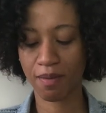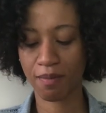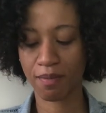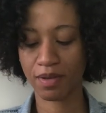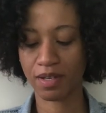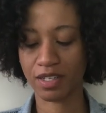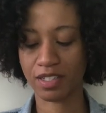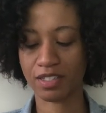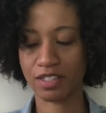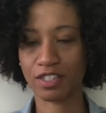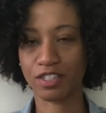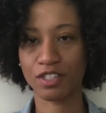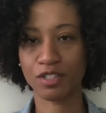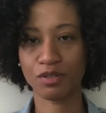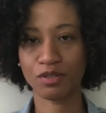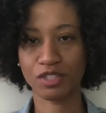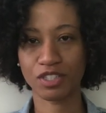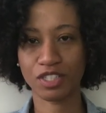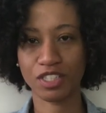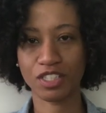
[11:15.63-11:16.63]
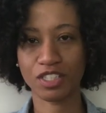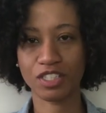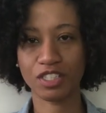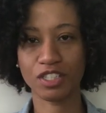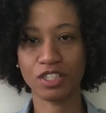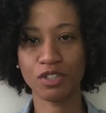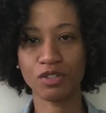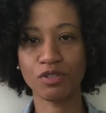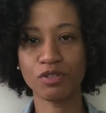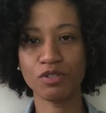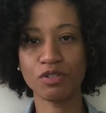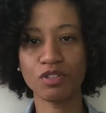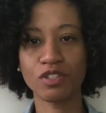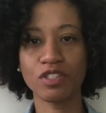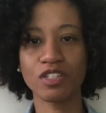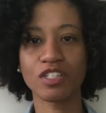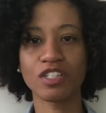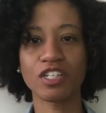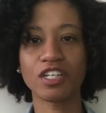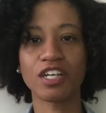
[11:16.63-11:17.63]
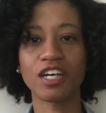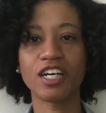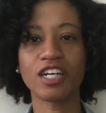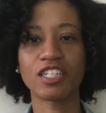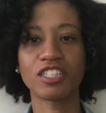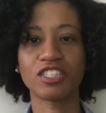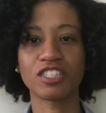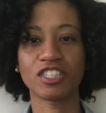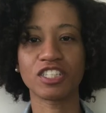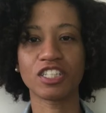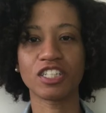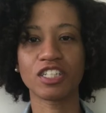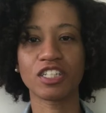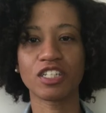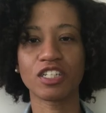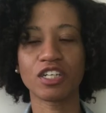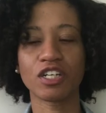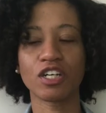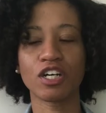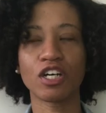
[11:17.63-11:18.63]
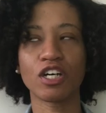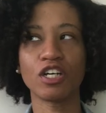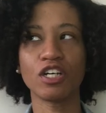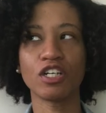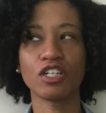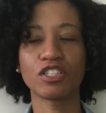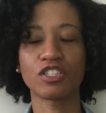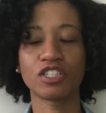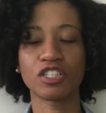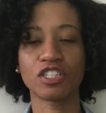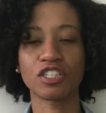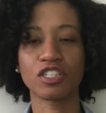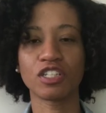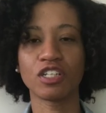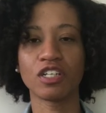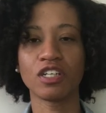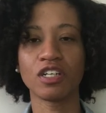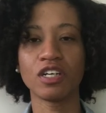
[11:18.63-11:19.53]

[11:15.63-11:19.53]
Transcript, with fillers: But Gucci, Gug, Guggy, Guggy.